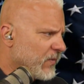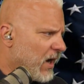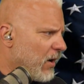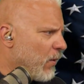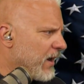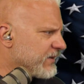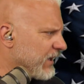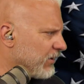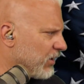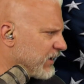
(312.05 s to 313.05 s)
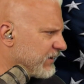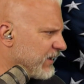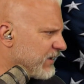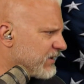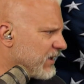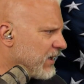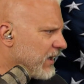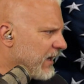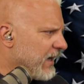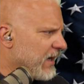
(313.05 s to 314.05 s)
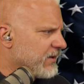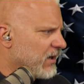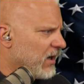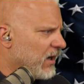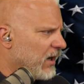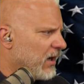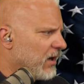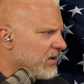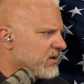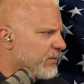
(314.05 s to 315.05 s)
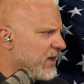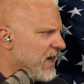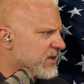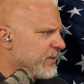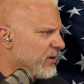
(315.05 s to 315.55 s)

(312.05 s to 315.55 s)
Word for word: I want to take a look at this, and somebody asked me to